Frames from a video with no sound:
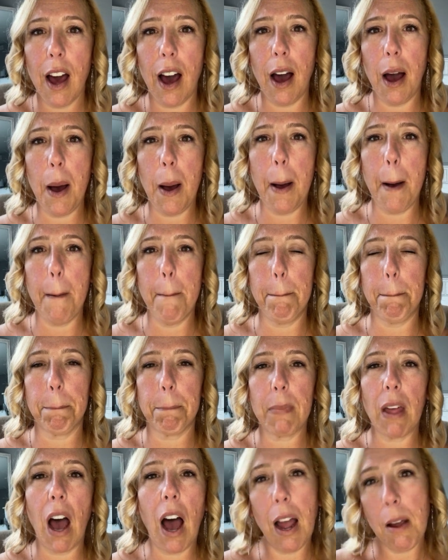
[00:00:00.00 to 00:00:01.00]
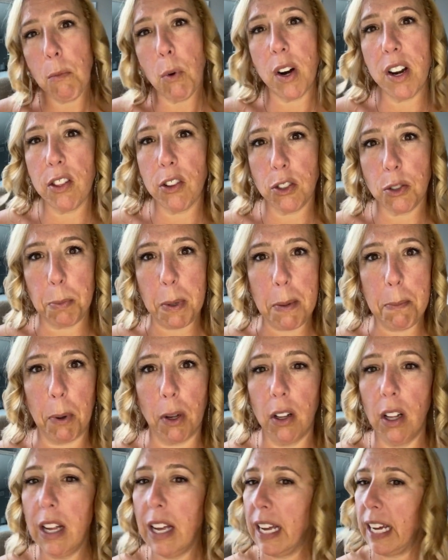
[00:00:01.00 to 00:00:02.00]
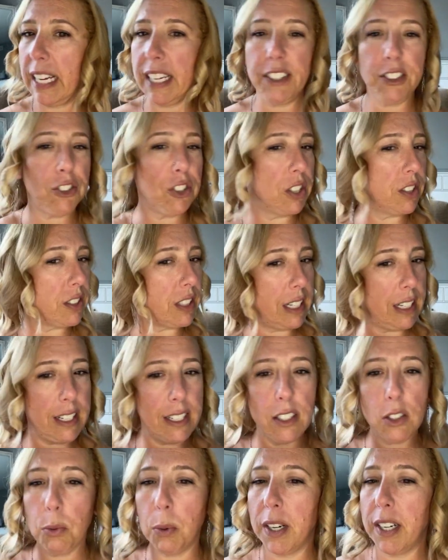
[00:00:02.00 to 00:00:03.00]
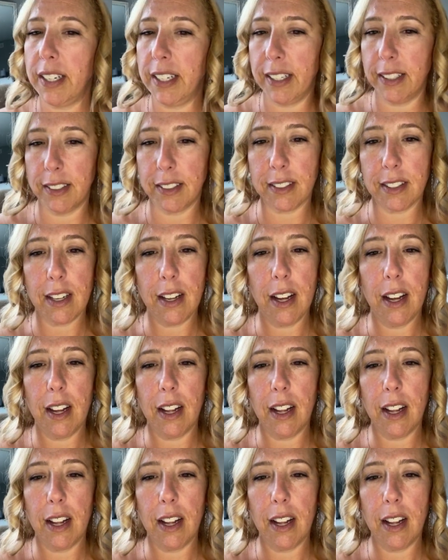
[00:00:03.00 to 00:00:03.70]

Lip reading: I'm one of those people. It is what it is.